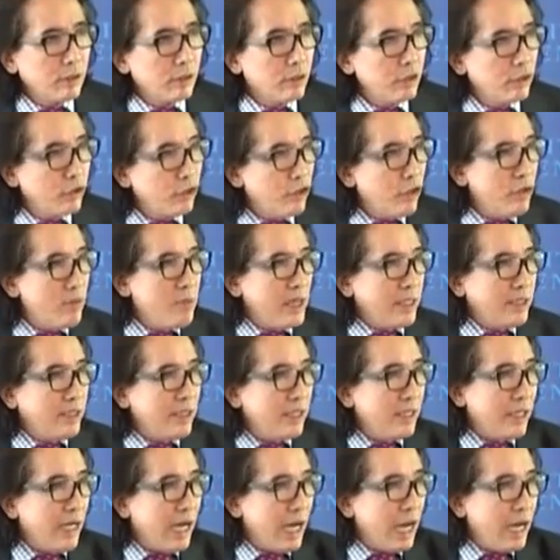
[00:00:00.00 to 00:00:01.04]
No
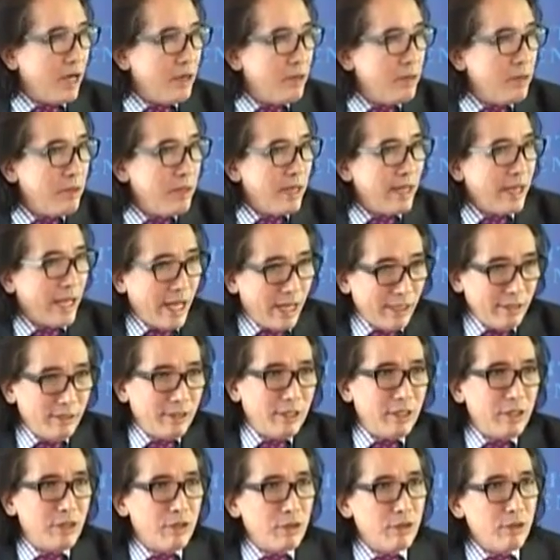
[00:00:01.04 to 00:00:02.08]
matter how
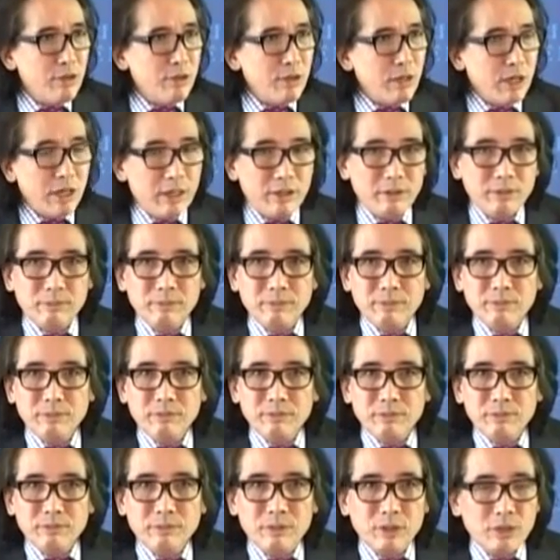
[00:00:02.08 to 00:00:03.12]
healthy you are,
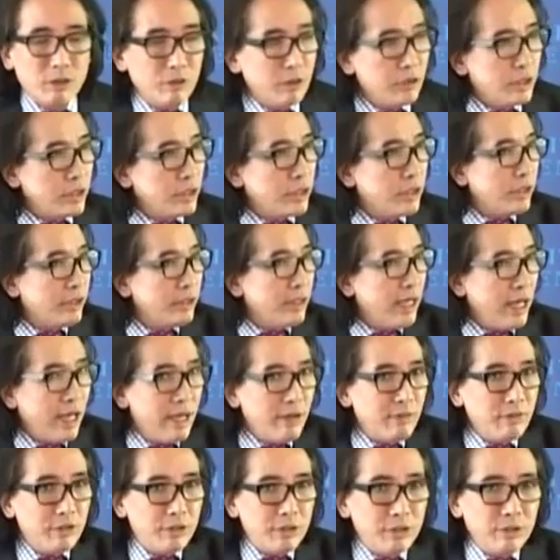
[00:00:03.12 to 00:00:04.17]
you still
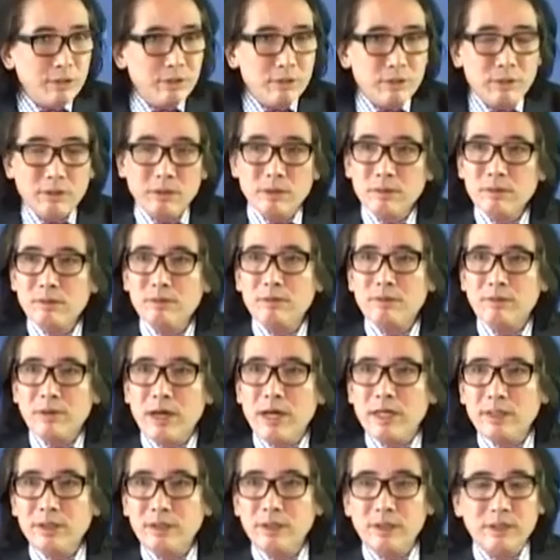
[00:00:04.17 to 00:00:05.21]
have to
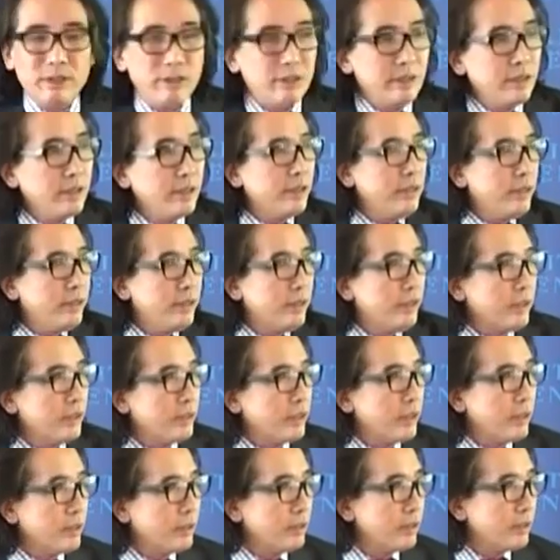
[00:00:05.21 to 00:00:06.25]
fight
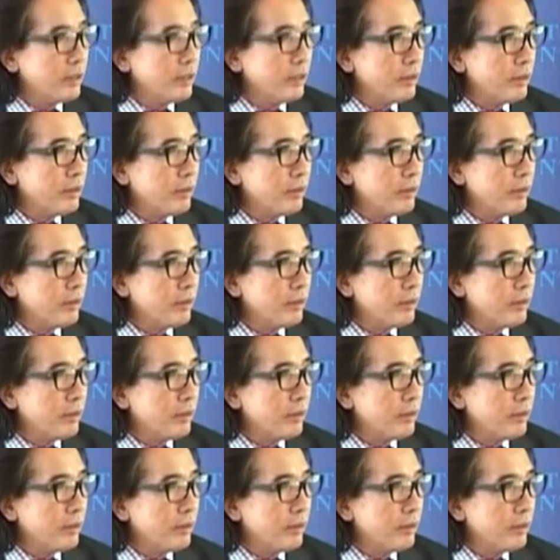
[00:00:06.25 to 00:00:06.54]
illnesses.